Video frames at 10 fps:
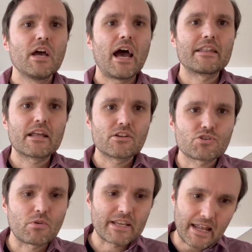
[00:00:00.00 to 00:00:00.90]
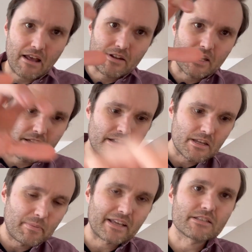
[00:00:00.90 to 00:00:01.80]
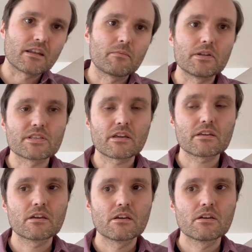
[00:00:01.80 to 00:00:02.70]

and then I just want to get out of here." And he picks it up and he's like,